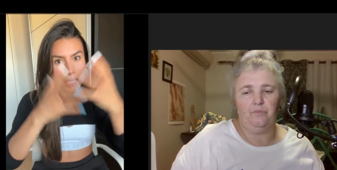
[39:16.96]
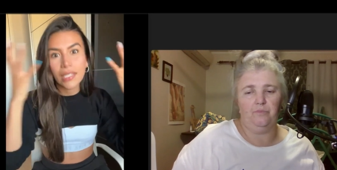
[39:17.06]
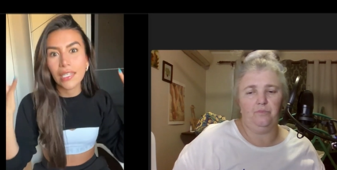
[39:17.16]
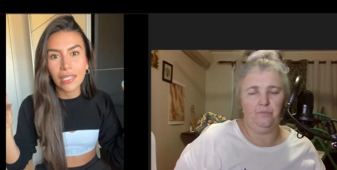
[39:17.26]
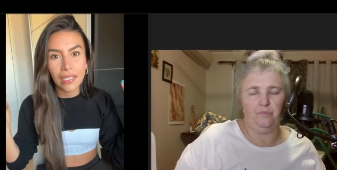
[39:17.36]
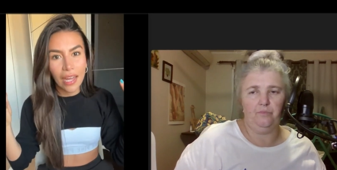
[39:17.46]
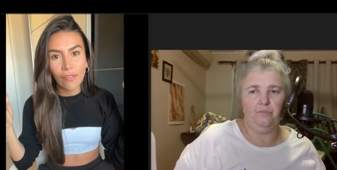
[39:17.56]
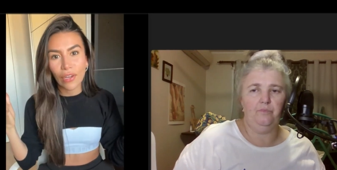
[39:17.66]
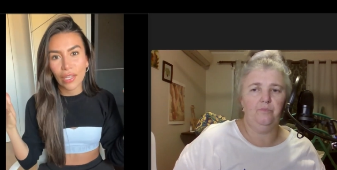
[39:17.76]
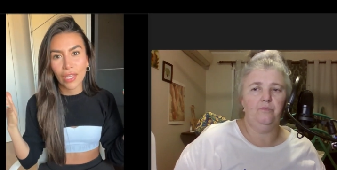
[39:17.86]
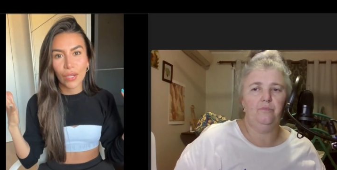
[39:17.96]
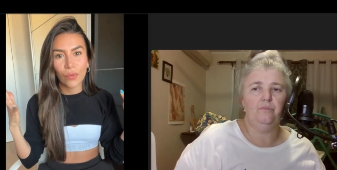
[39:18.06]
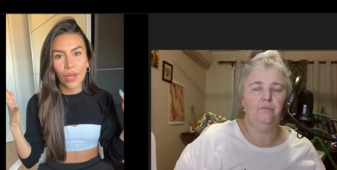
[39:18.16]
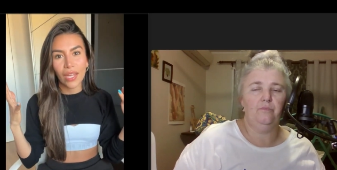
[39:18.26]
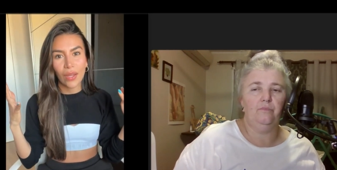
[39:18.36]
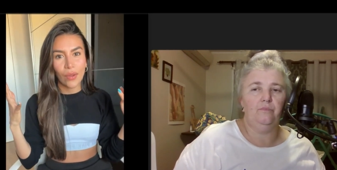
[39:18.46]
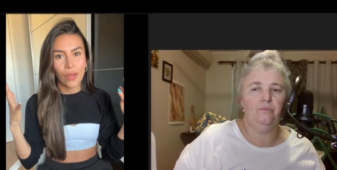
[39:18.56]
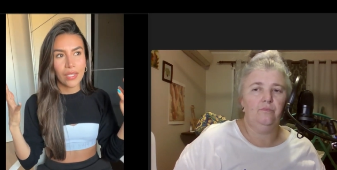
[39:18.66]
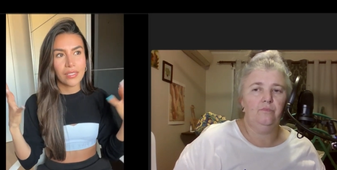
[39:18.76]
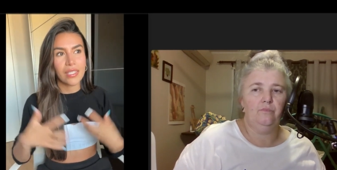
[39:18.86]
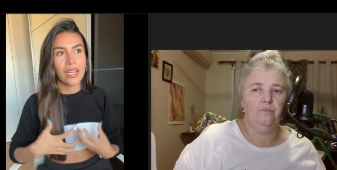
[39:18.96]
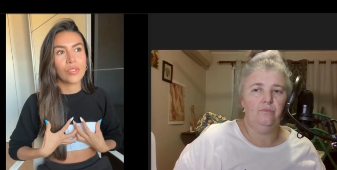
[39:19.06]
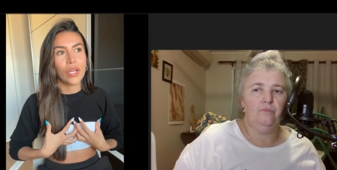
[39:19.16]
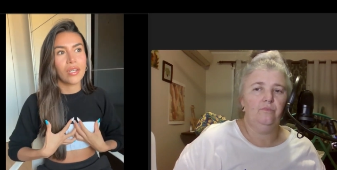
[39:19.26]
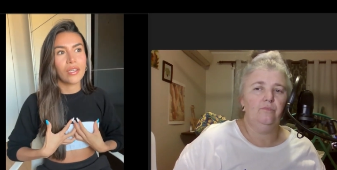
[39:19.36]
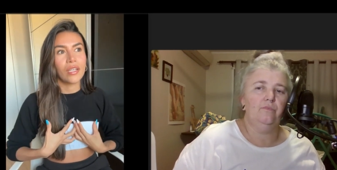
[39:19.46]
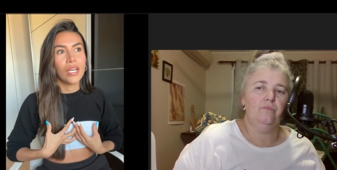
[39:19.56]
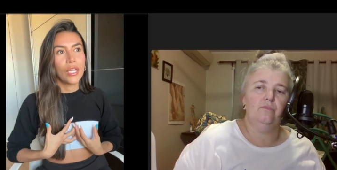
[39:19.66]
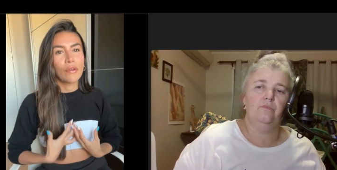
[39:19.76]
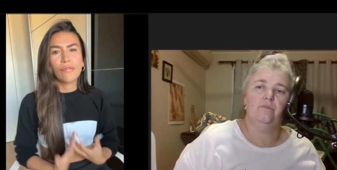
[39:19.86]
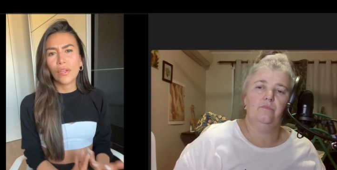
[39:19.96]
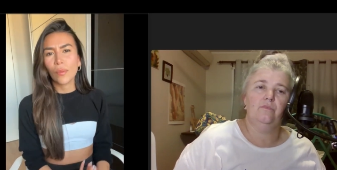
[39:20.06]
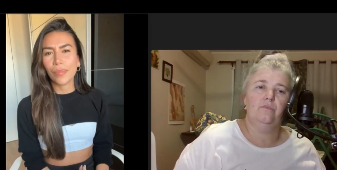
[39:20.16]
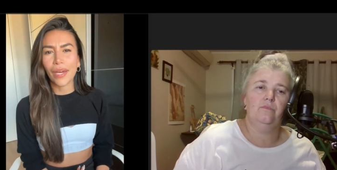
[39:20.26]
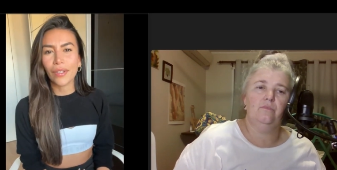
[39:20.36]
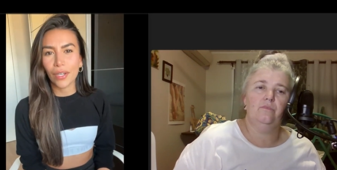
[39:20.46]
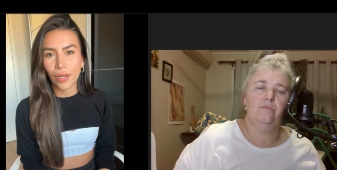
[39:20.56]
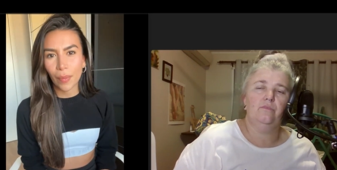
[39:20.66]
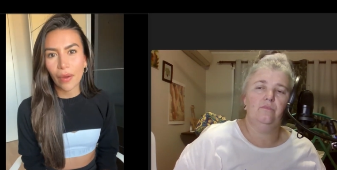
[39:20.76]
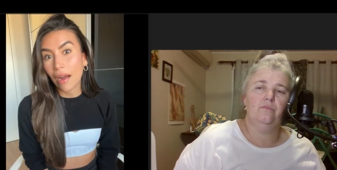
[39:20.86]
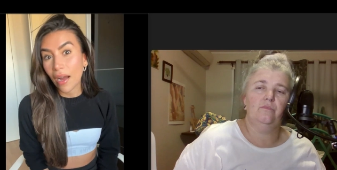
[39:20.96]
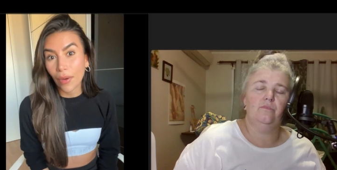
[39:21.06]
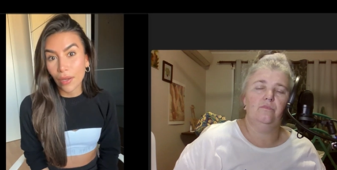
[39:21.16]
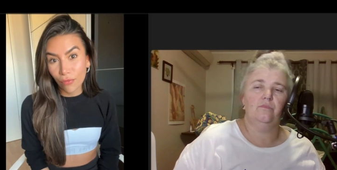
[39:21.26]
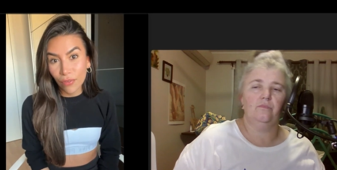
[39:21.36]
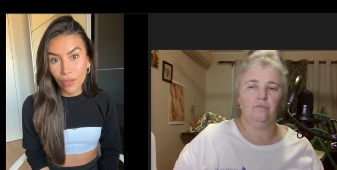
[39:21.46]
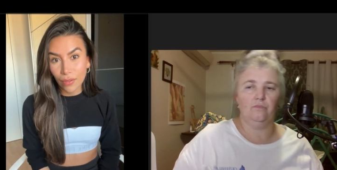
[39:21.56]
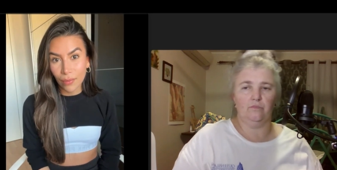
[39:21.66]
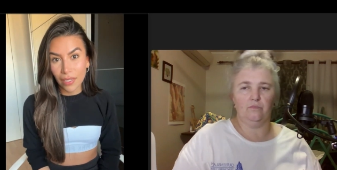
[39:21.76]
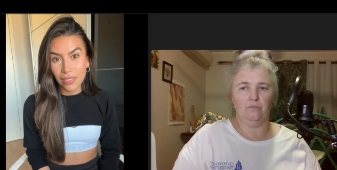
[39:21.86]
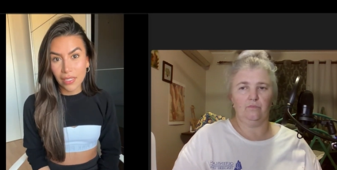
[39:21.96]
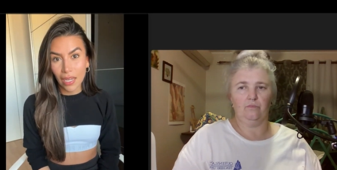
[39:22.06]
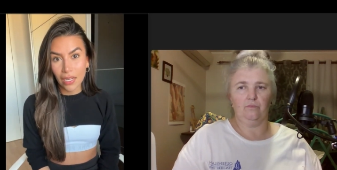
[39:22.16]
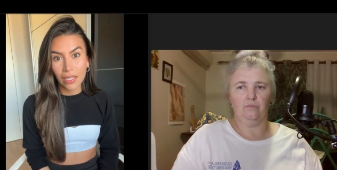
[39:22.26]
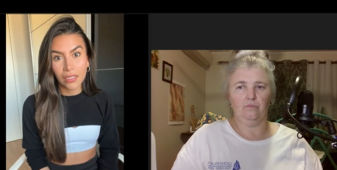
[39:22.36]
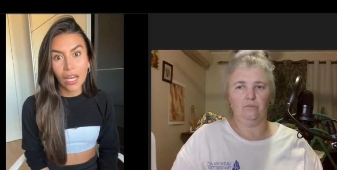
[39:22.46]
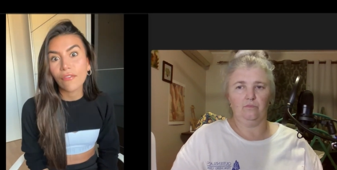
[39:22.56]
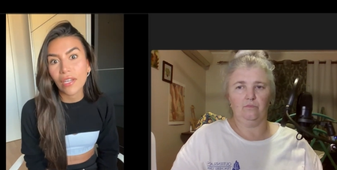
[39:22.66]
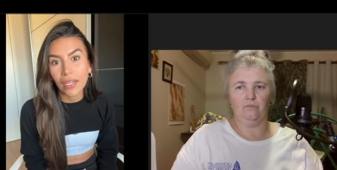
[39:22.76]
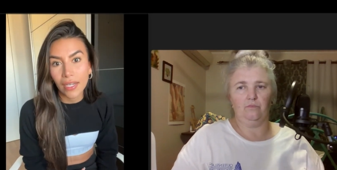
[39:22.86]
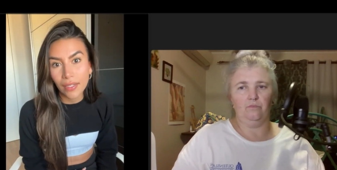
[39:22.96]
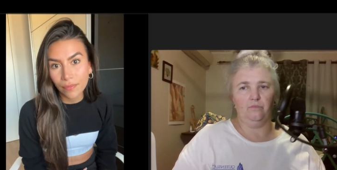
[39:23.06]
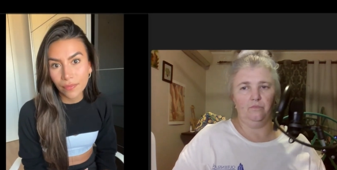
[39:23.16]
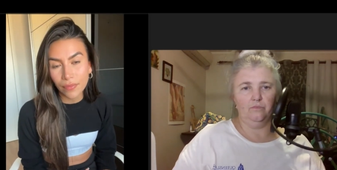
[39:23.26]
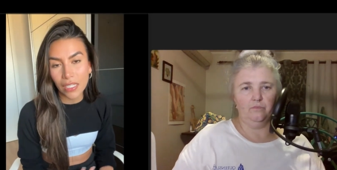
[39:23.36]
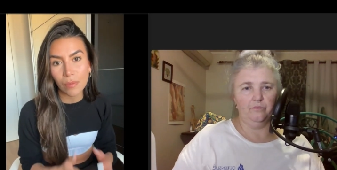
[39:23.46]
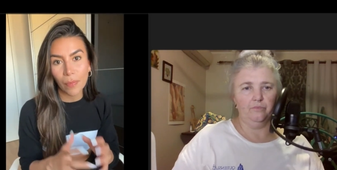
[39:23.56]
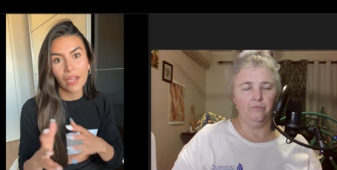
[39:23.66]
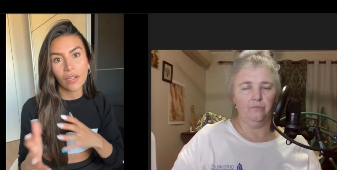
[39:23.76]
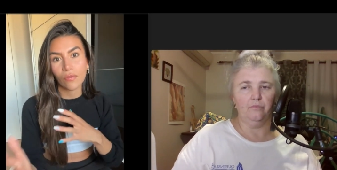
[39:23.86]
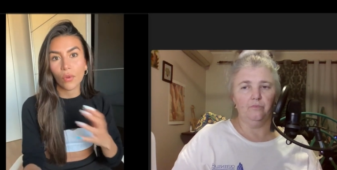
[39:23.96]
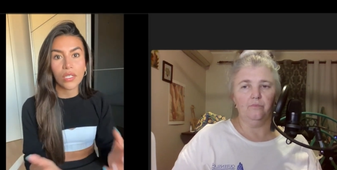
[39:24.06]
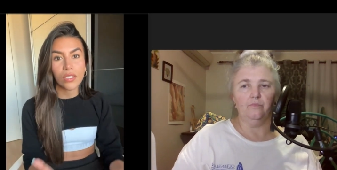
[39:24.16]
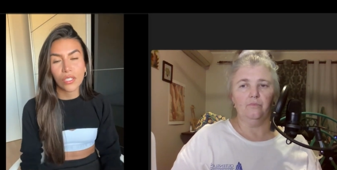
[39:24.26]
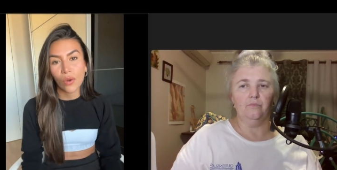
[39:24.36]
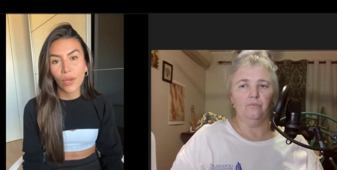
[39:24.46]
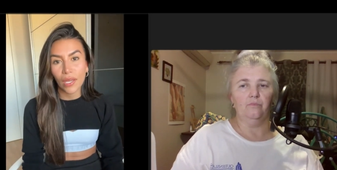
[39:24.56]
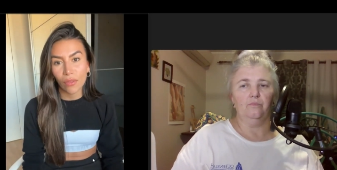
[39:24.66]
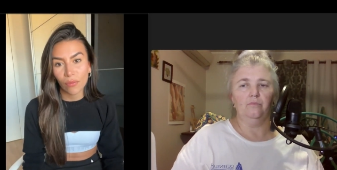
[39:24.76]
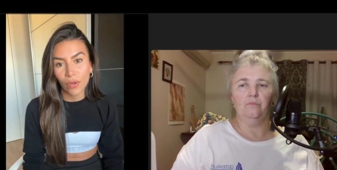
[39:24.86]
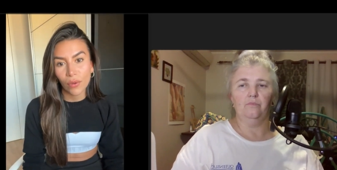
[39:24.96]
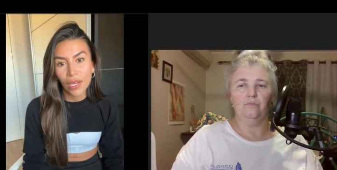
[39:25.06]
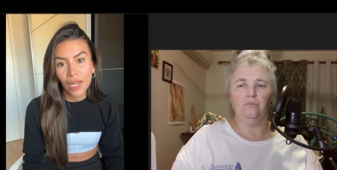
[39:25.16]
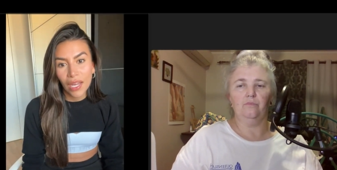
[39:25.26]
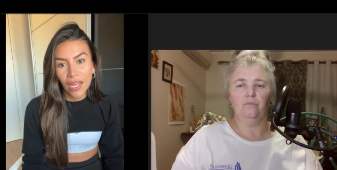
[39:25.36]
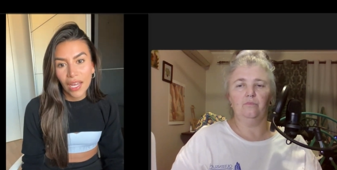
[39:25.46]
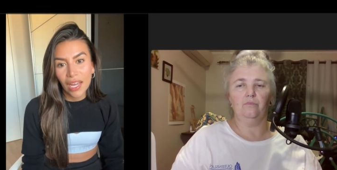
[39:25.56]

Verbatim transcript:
Speaker 1: To clean everything away. Instead, I'm trying to feel better about how I feel in my skin and loving it despite of what it's going through.